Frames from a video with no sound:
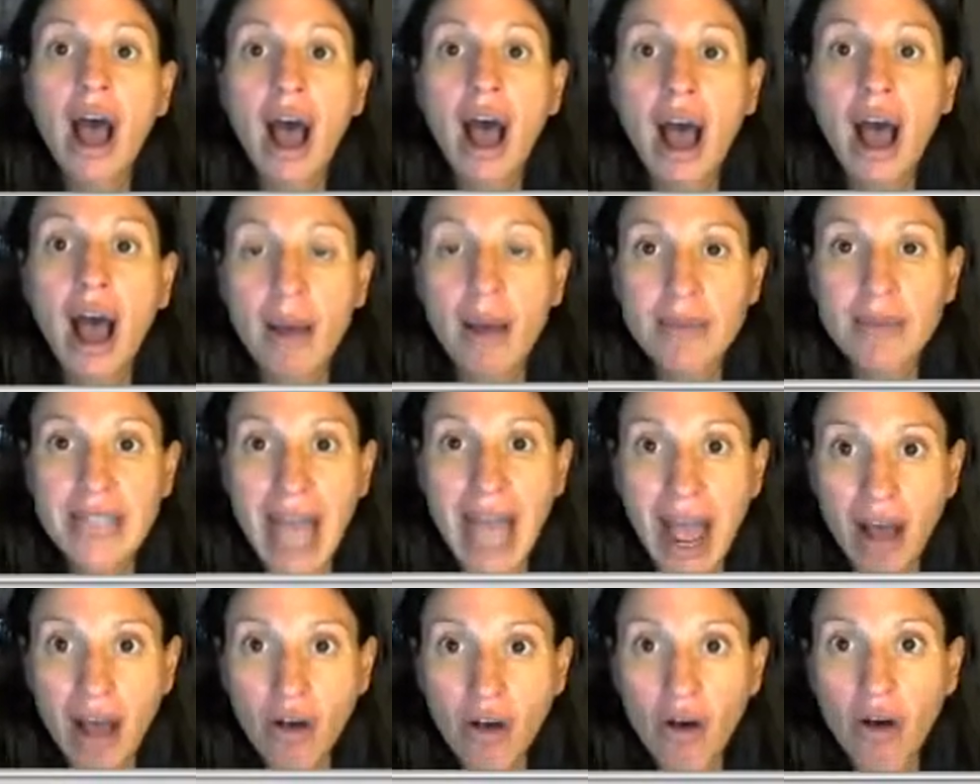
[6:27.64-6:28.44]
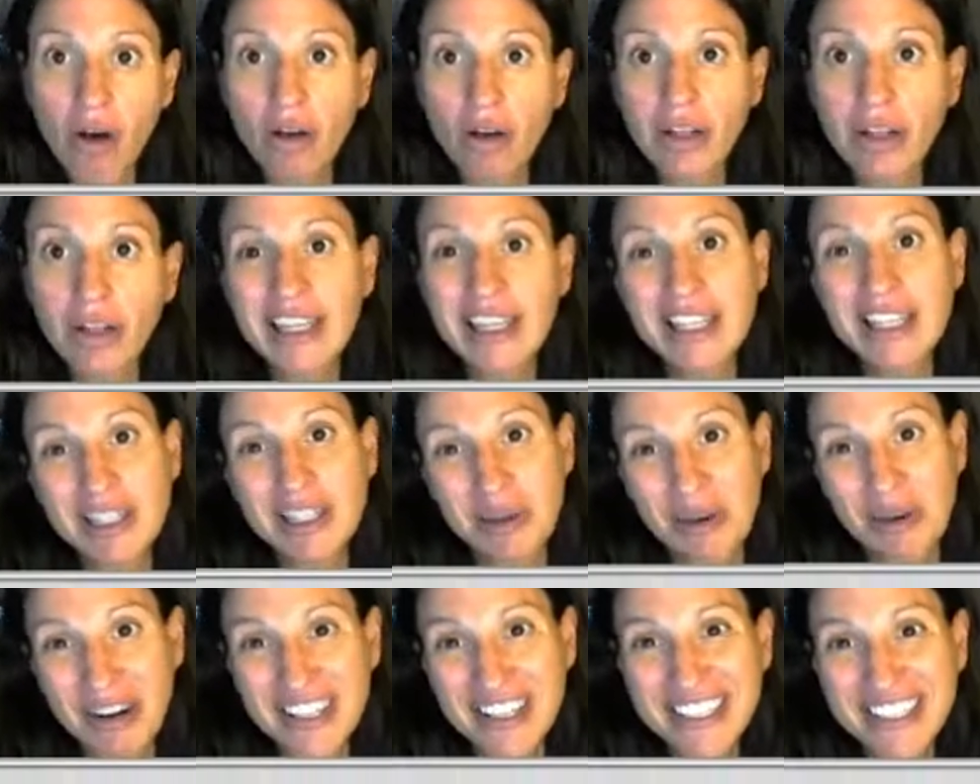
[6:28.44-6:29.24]
to tackle in this
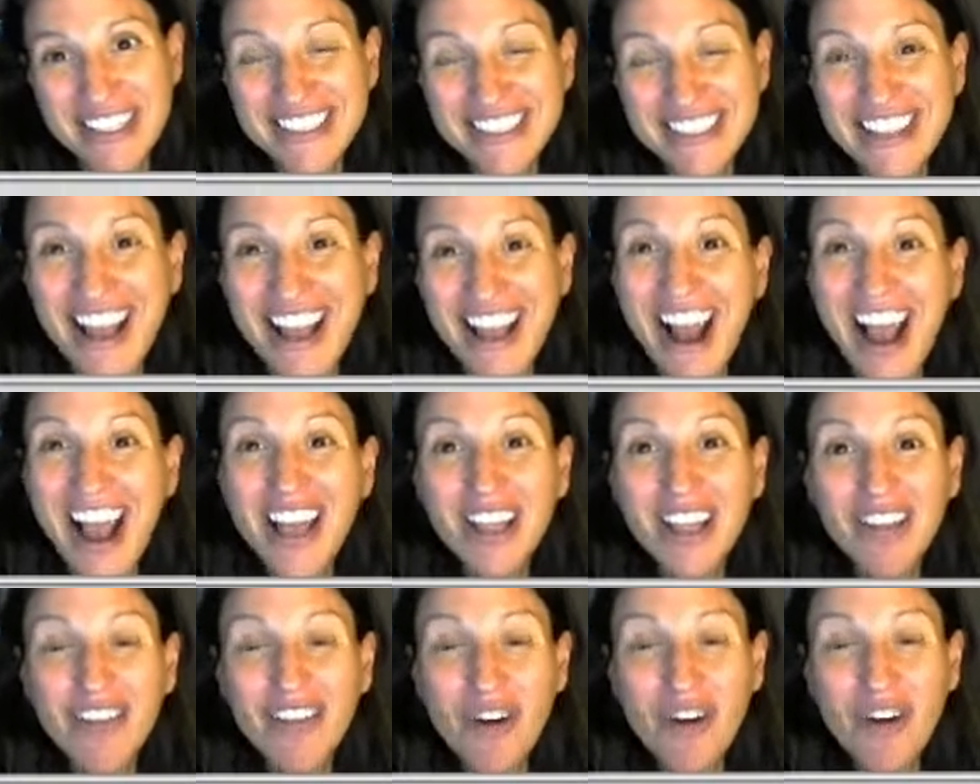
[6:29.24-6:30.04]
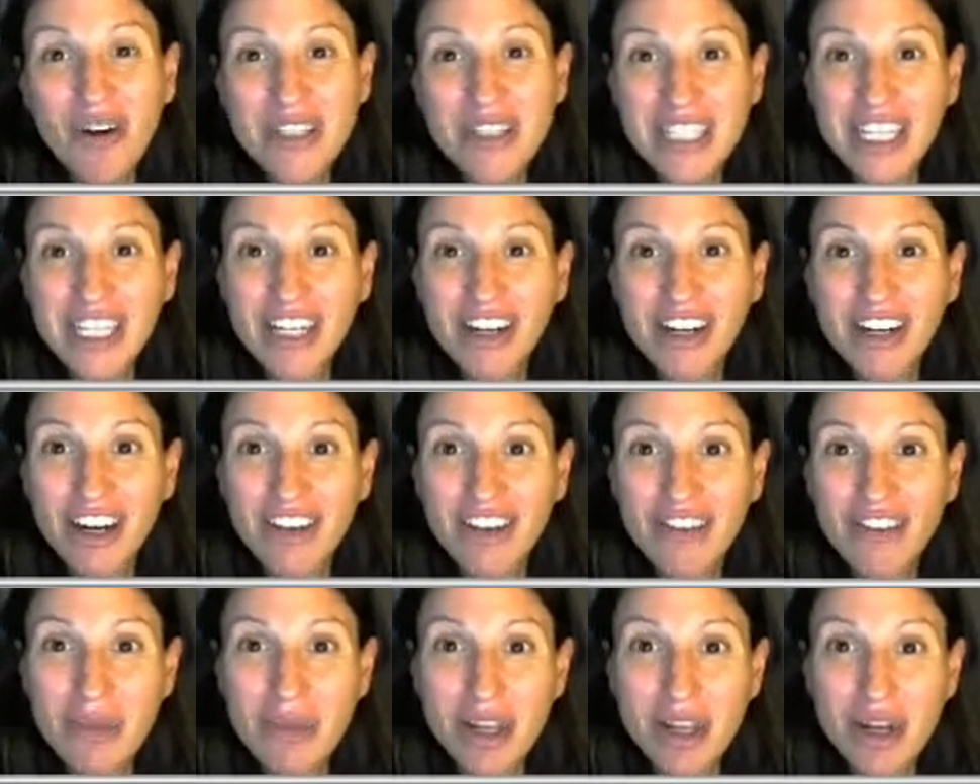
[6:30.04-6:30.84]
course. I look forward to hearing
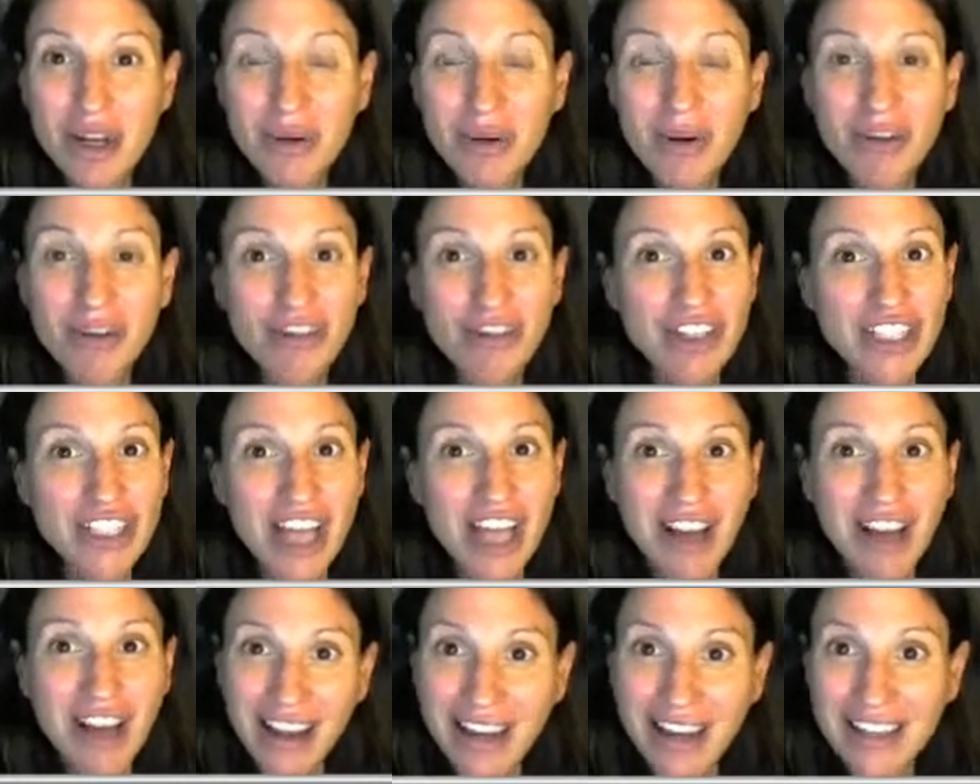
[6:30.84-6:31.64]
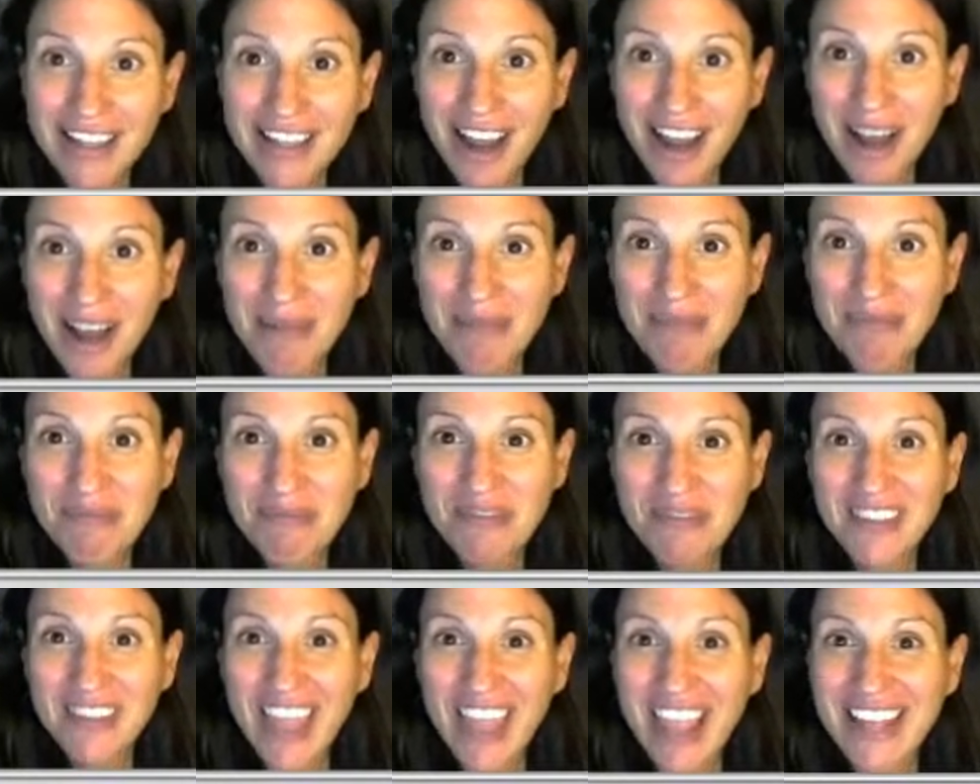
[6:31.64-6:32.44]
from you. Reach out anytime.
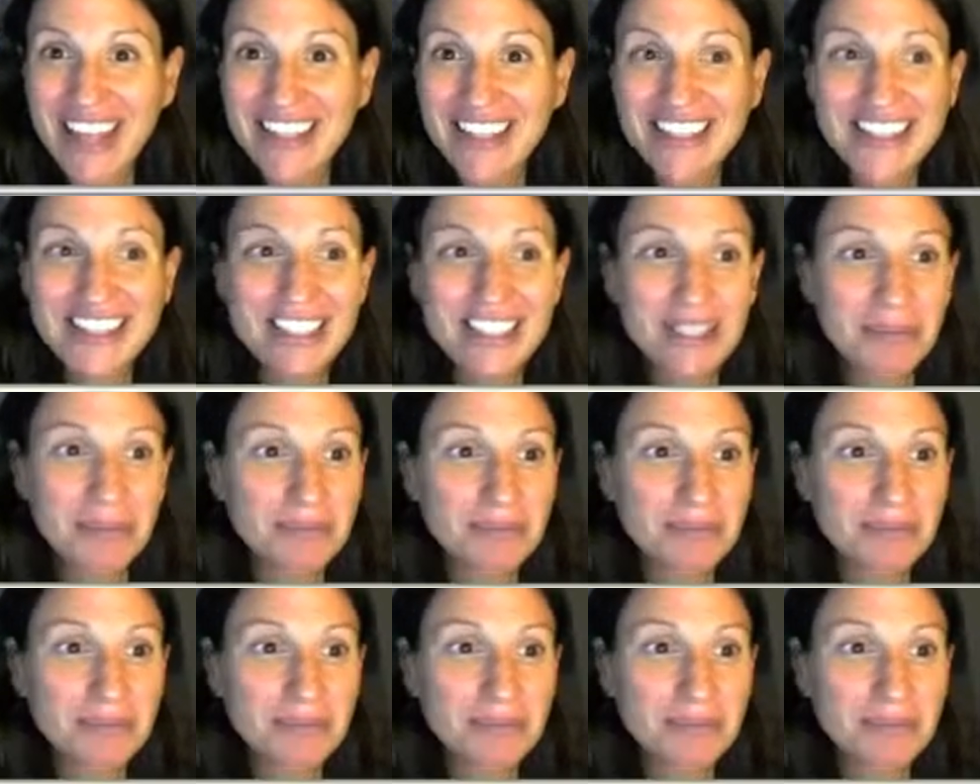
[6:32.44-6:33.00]
Thanks.